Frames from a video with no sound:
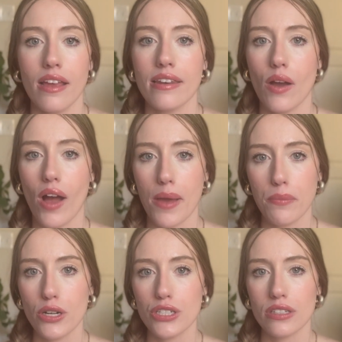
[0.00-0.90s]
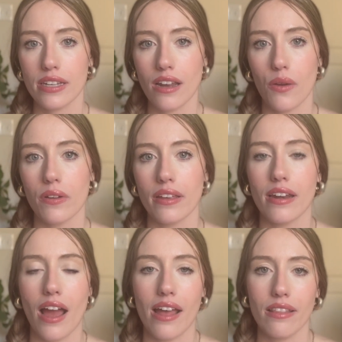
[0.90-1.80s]
Now, I'm personally not really an
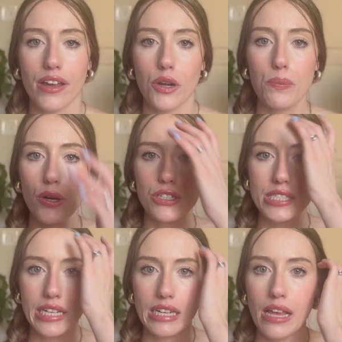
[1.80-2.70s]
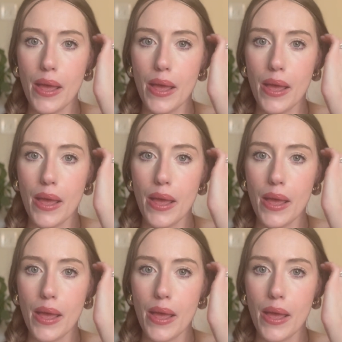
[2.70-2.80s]
eyeliner person,